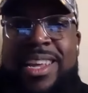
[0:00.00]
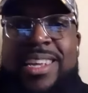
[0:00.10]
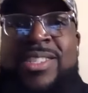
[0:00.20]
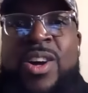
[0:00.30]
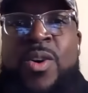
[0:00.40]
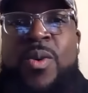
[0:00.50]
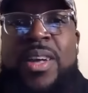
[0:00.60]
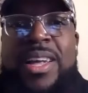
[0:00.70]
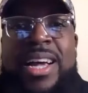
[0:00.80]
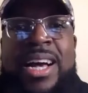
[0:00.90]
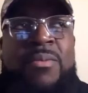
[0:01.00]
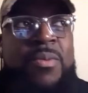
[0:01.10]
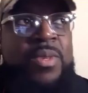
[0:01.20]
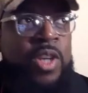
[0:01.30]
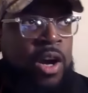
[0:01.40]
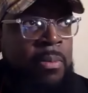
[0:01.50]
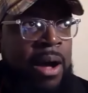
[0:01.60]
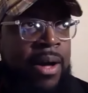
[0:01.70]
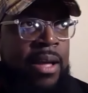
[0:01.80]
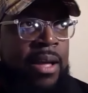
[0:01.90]
And so um, when we talk
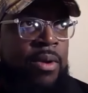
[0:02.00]
about